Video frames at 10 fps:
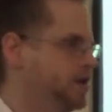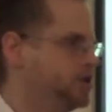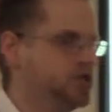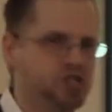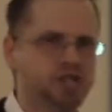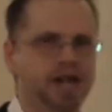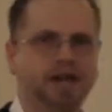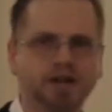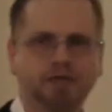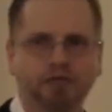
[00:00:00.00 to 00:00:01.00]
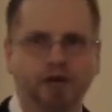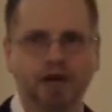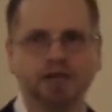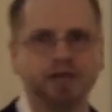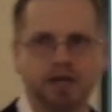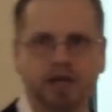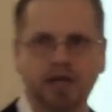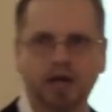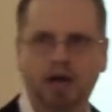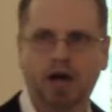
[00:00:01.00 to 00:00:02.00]
to stand in front
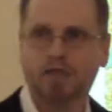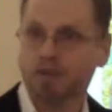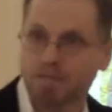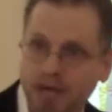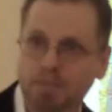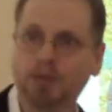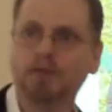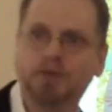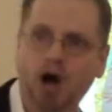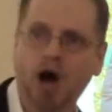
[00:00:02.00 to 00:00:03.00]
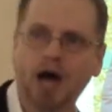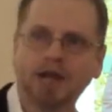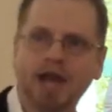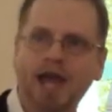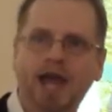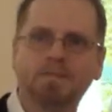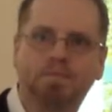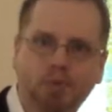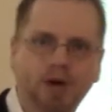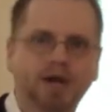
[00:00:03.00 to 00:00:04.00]
of the people of God
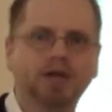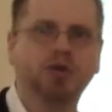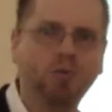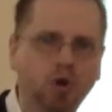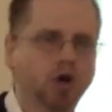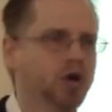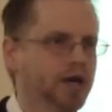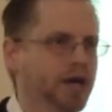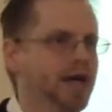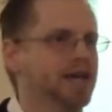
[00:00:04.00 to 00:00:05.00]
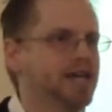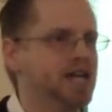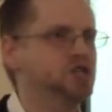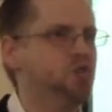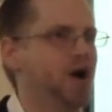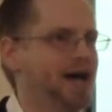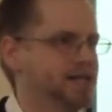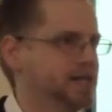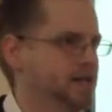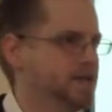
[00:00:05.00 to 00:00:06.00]
and bring the word. Guess
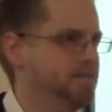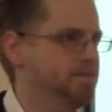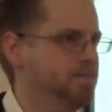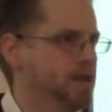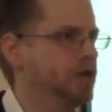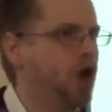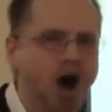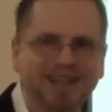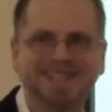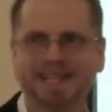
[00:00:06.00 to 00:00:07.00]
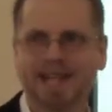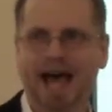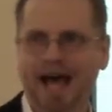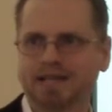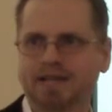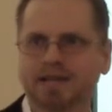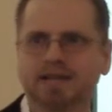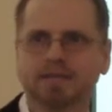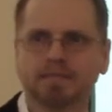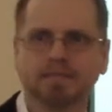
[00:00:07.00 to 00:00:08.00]
what? God did that.
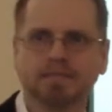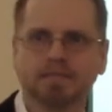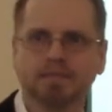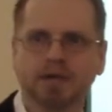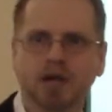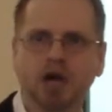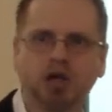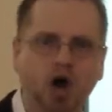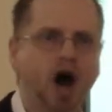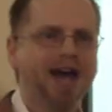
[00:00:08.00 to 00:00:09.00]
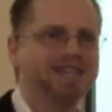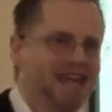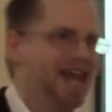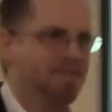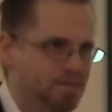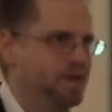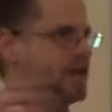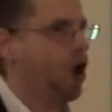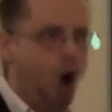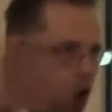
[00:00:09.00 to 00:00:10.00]
God gave
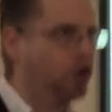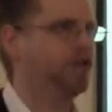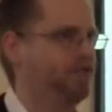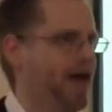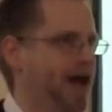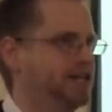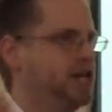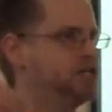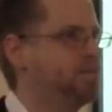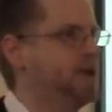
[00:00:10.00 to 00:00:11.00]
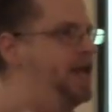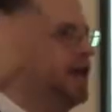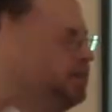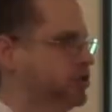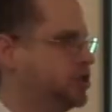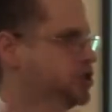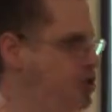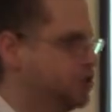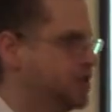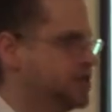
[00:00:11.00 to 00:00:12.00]
me all of that to be able to
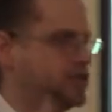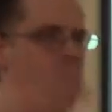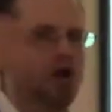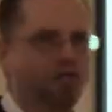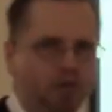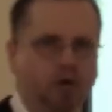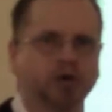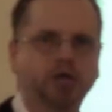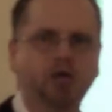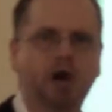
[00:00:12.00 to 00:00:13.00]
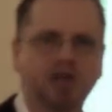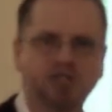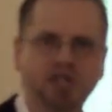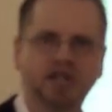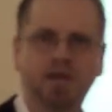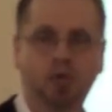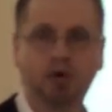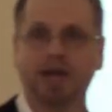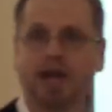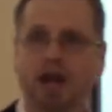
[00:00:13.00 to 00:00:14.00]
do this for you on Sunday
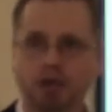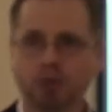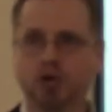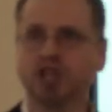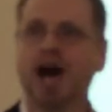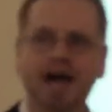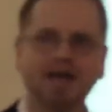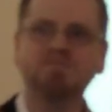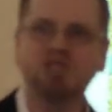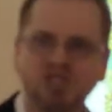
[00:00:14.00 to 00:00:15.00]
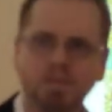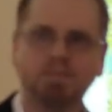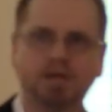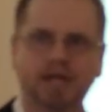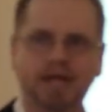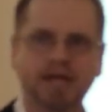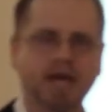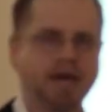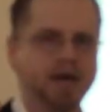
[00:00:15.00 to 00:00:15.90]
morning. In other words, I am simply